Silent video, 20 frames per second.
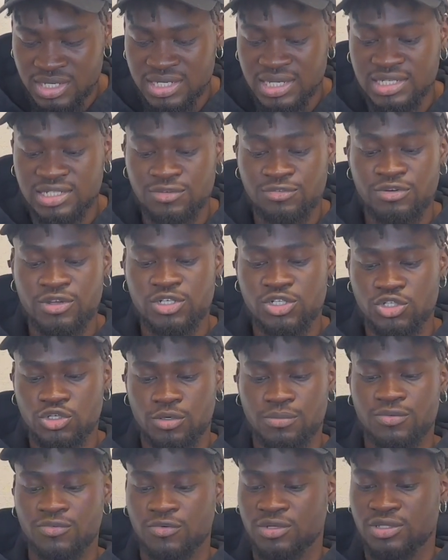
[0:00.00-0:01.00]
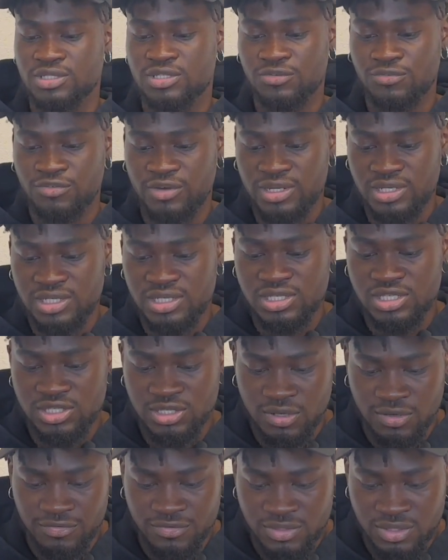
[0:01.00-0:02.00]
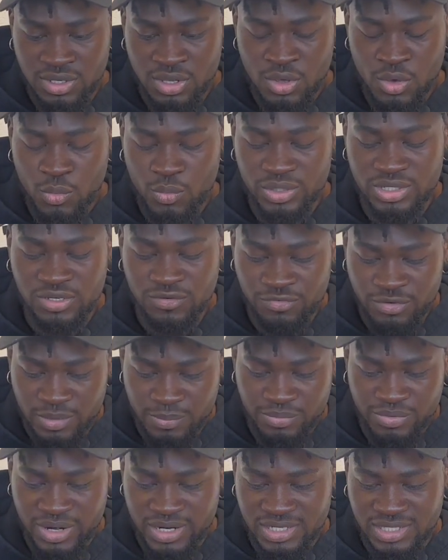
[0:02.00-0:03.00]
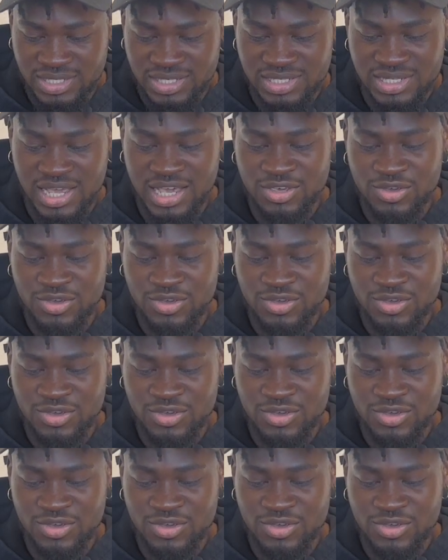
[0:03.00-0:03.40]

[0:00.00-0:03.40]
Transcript: there are different shops for different stuffs with different prices,